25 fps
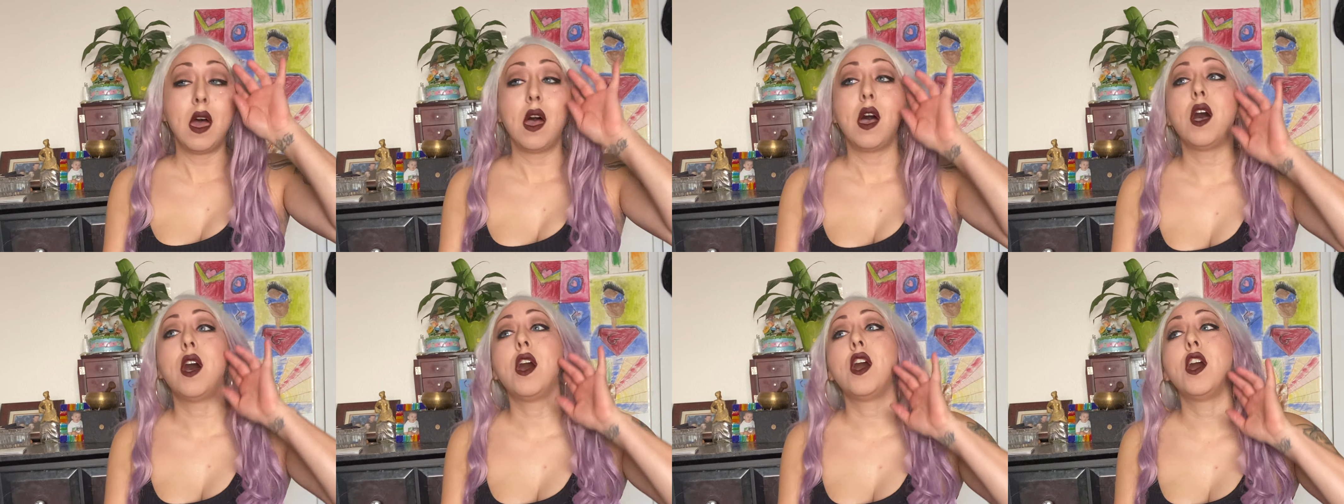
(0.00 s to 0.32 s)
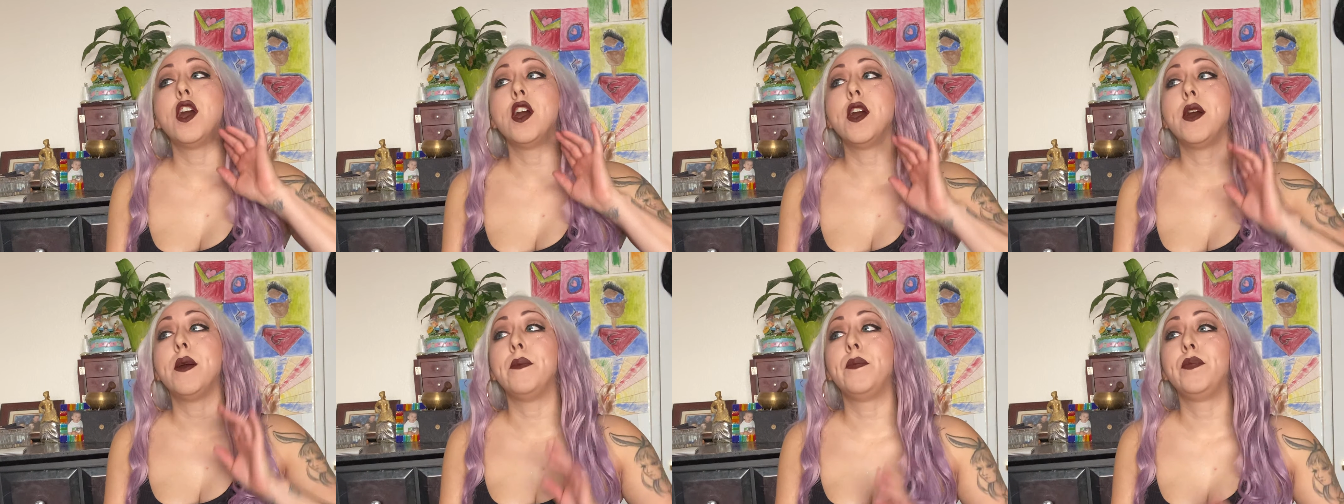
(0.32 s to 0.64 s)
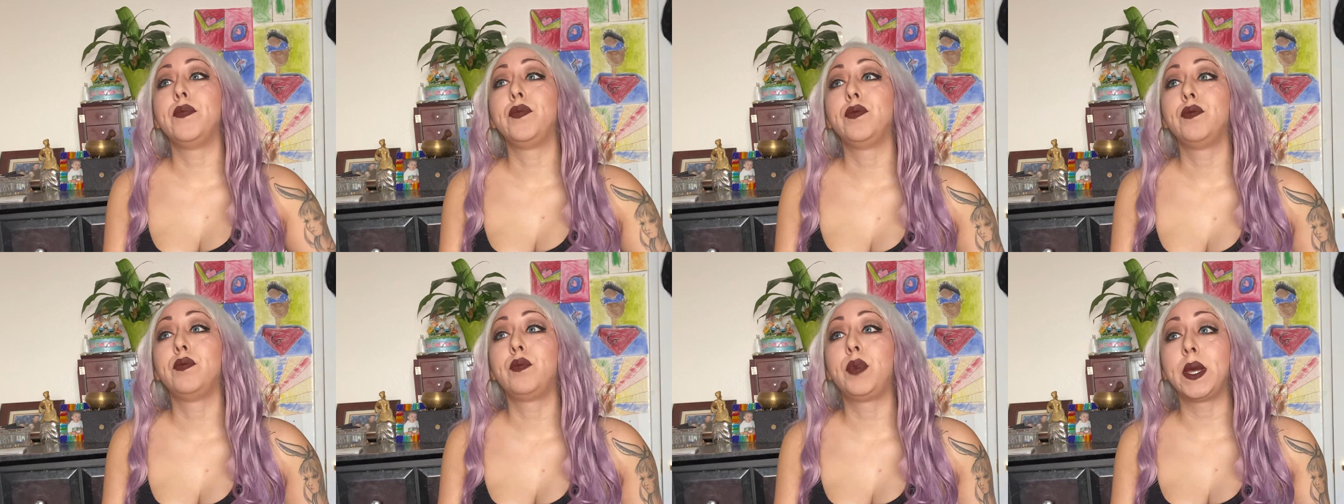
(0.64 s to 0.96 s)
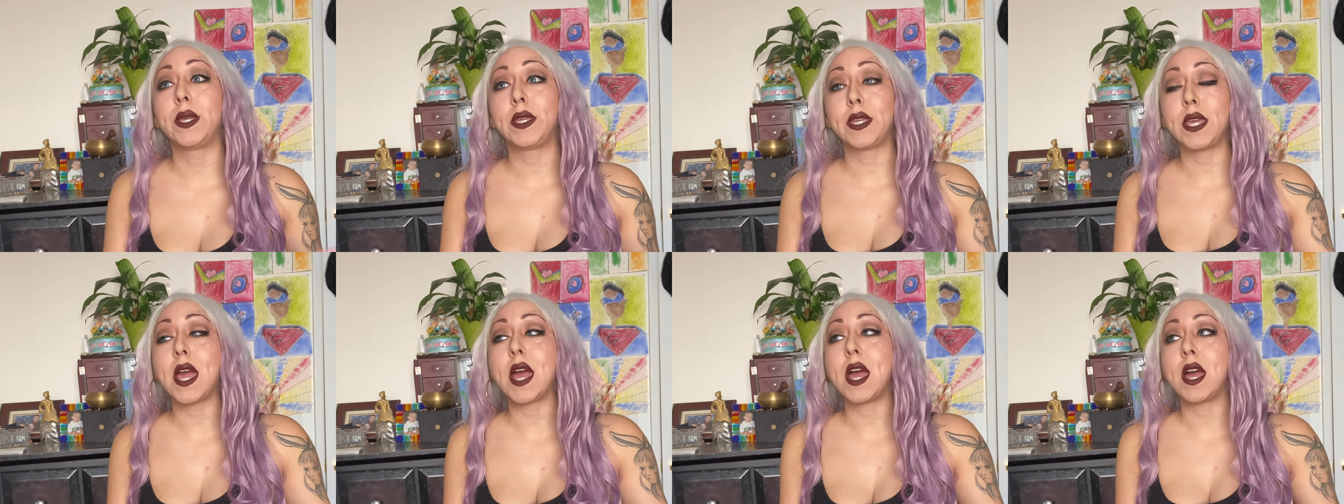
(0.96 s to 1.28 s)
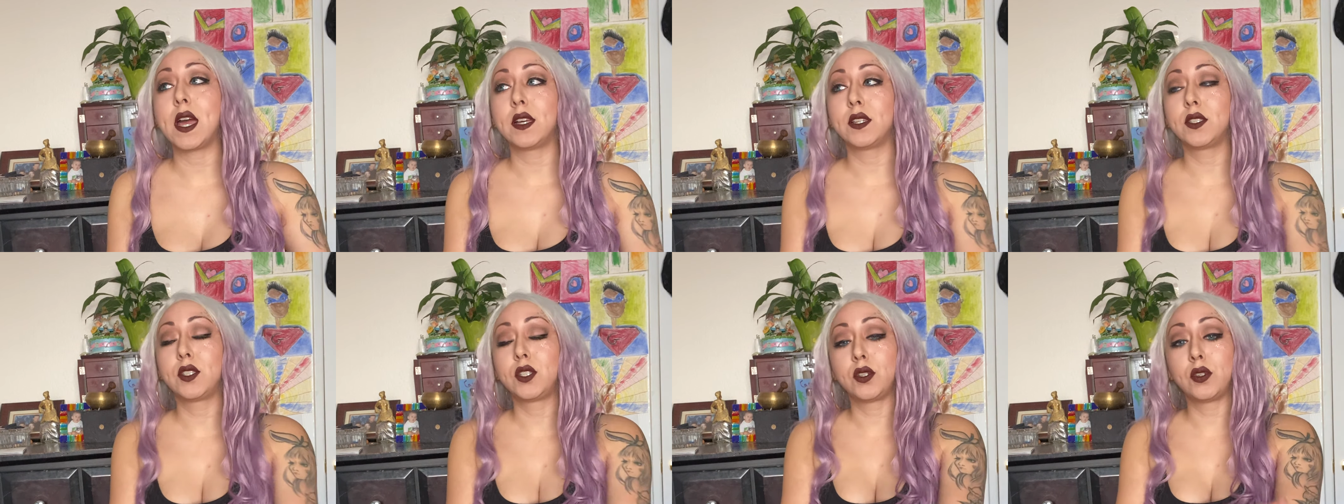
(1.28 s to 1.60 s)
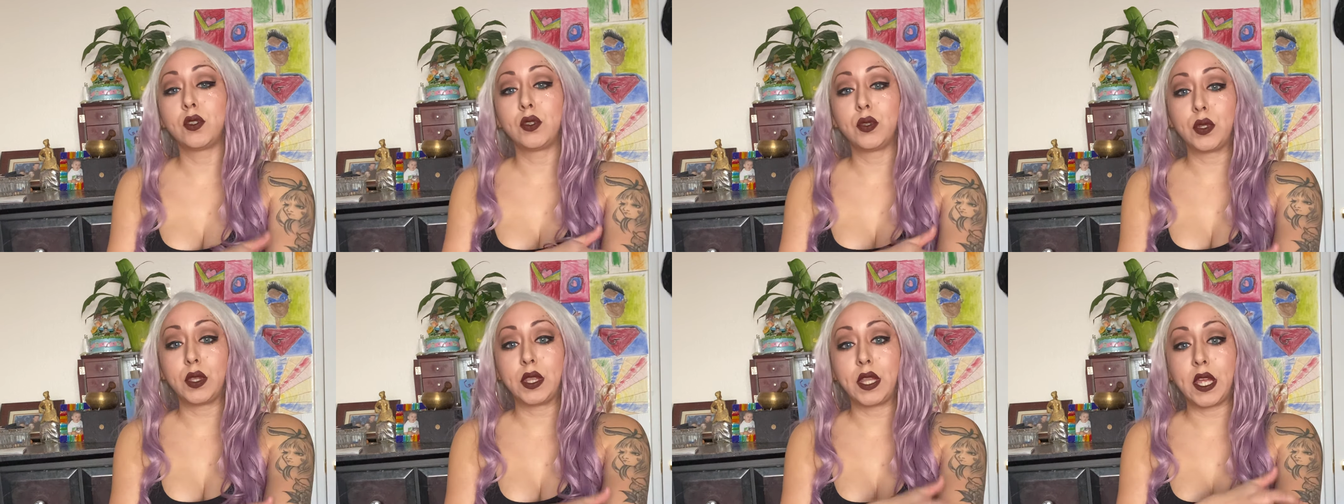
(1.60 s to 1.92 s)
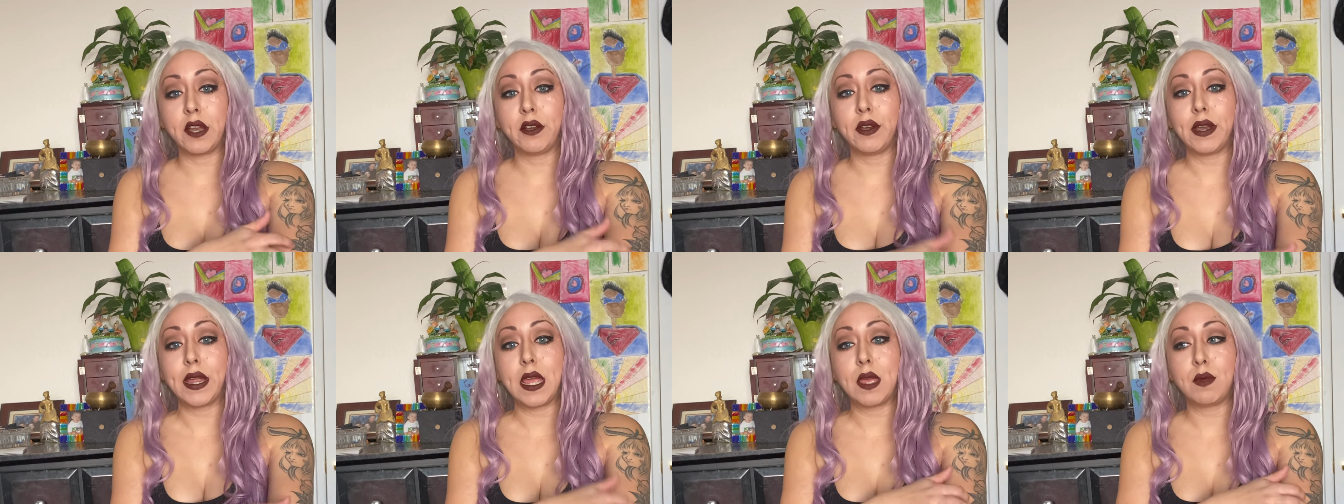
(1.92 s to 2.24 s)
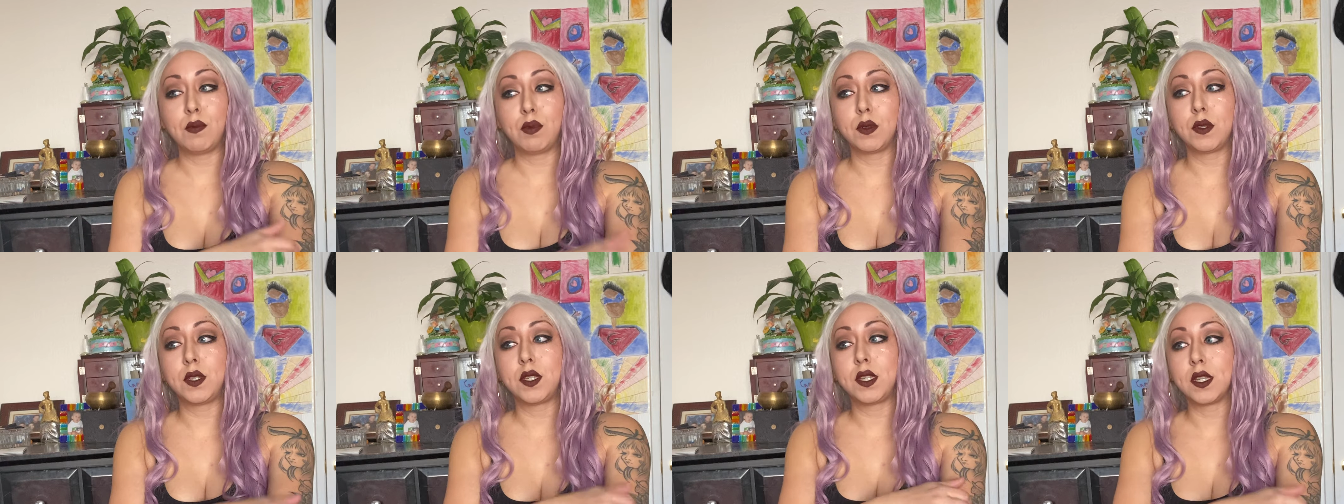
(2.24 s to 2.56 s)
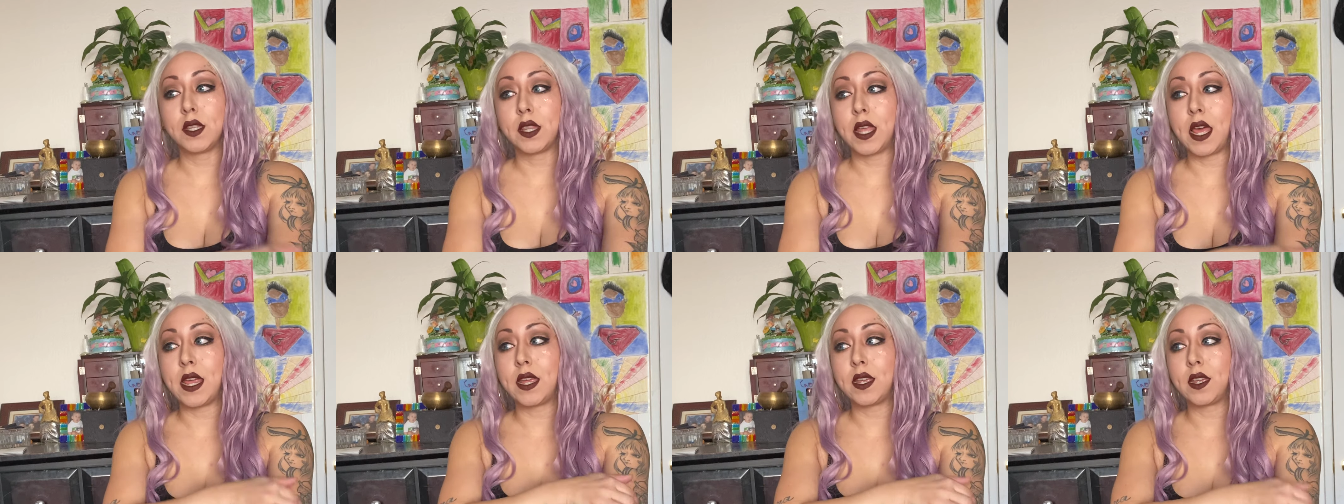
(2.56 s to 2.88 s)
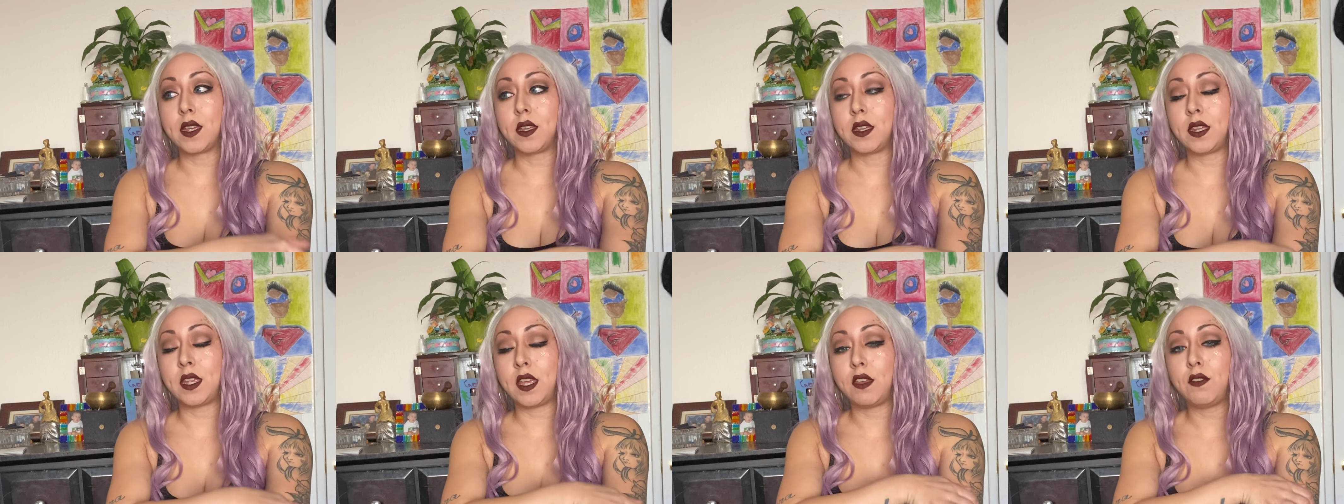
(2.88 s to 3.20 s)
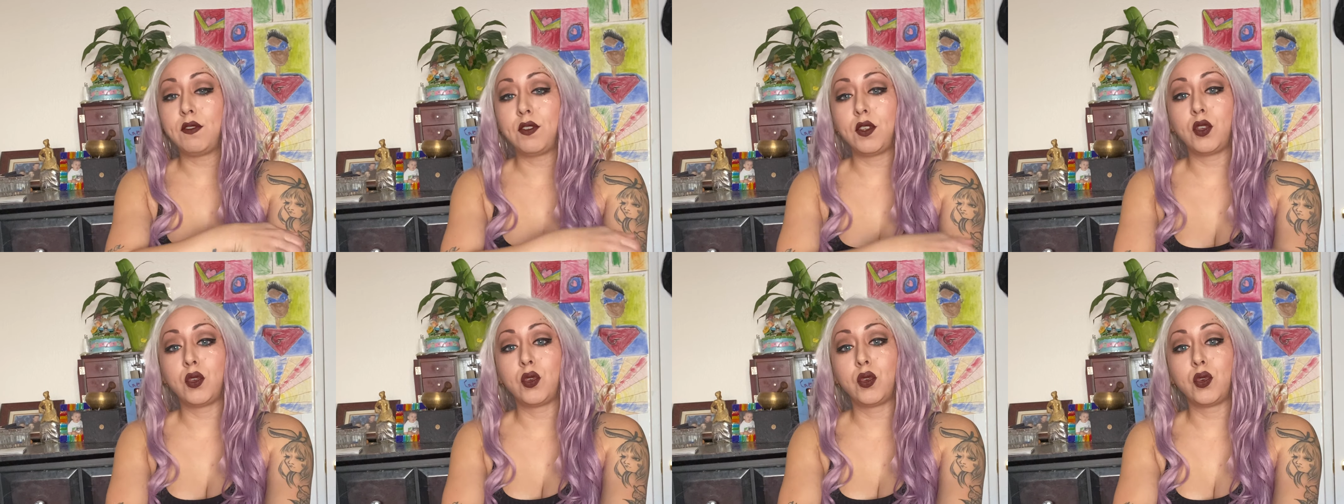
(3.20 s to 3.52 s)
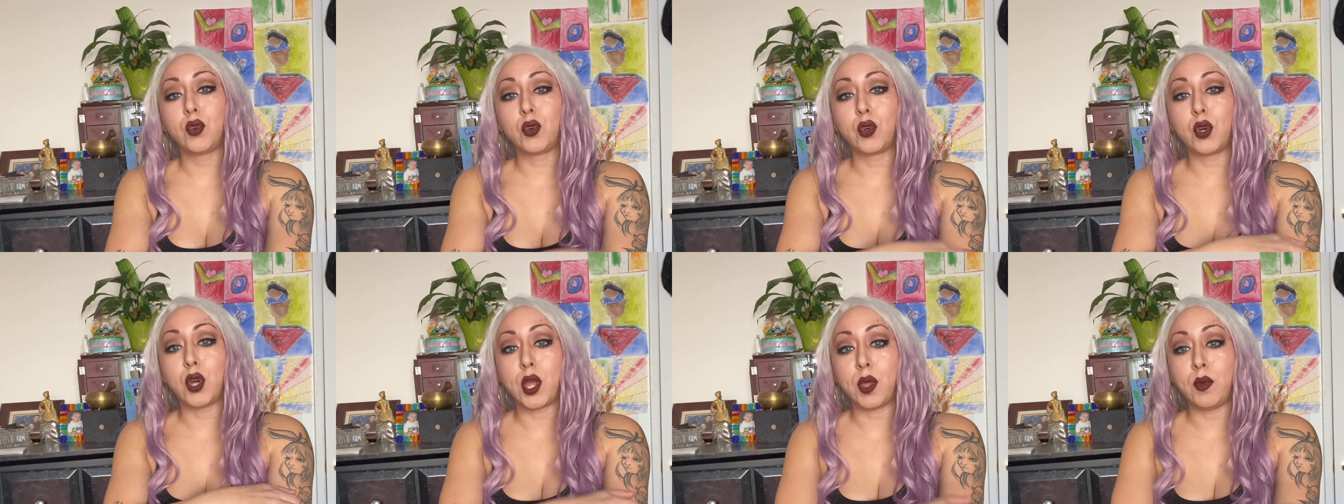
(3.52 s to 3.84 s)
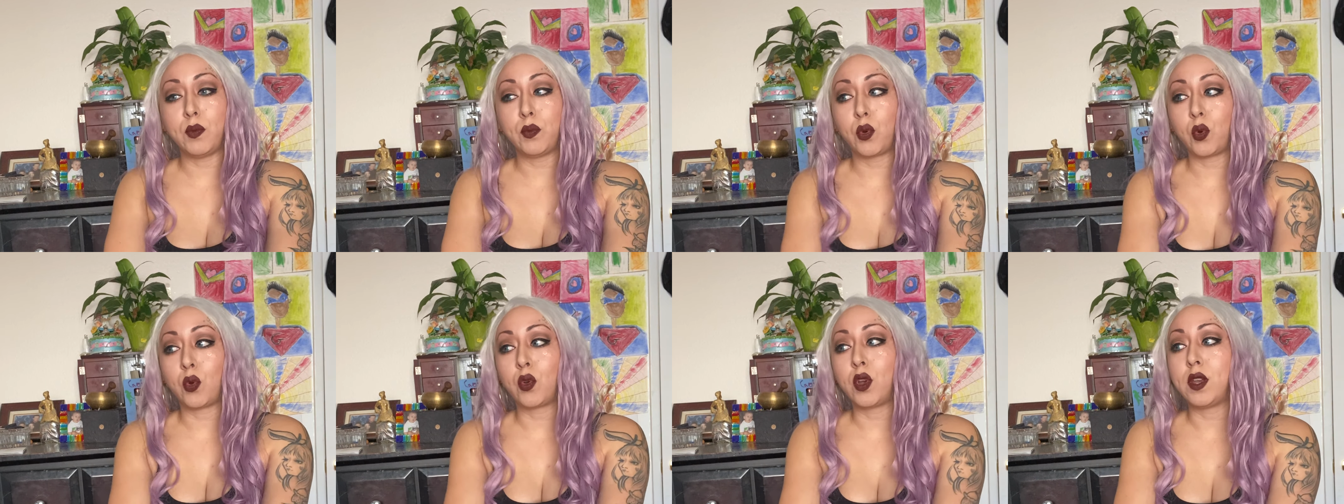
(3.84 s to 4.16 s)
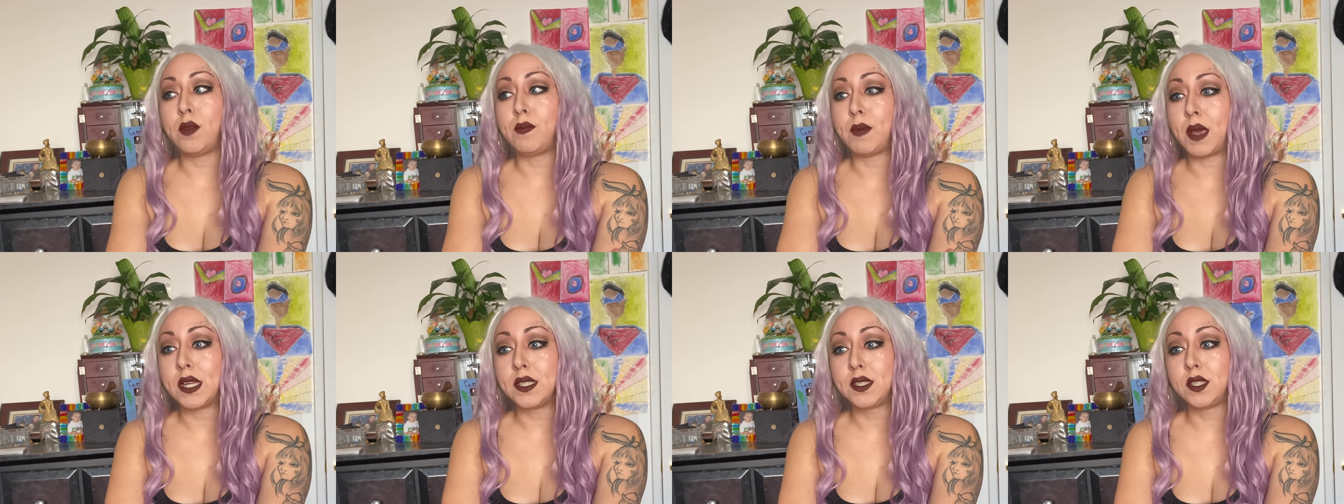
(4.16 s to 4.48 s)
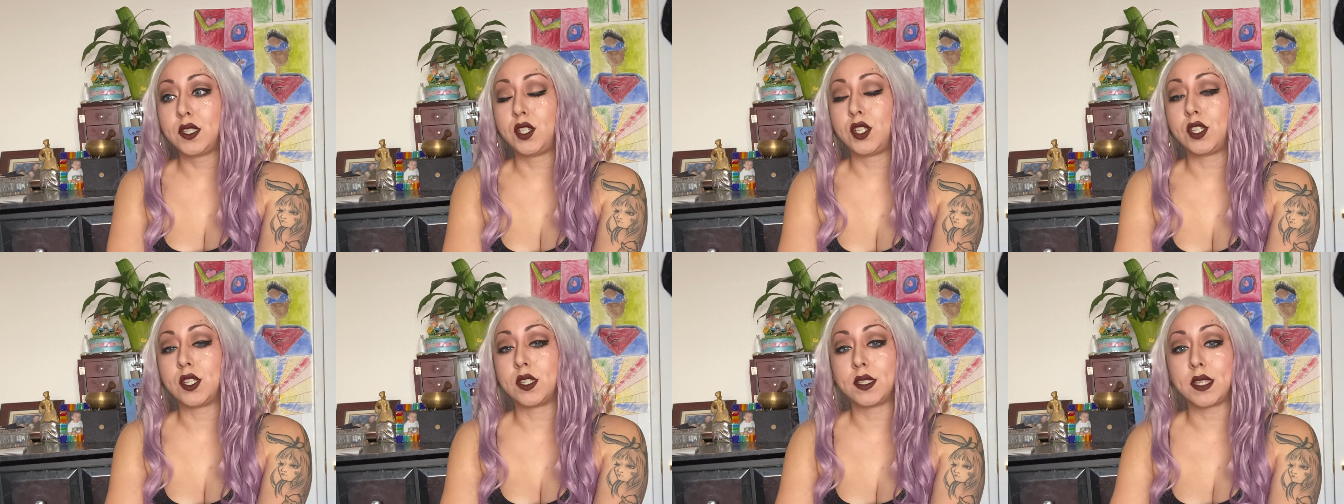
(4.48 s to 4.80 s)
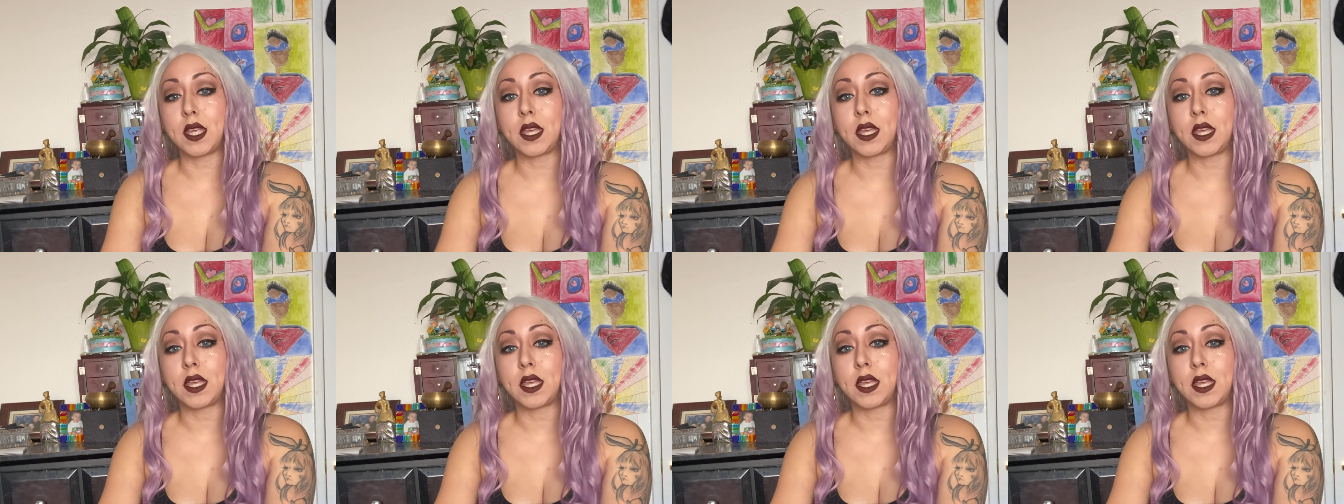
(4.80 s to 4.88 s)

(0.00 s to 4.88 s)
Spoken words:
But yeah, so they're able to like give you important messages.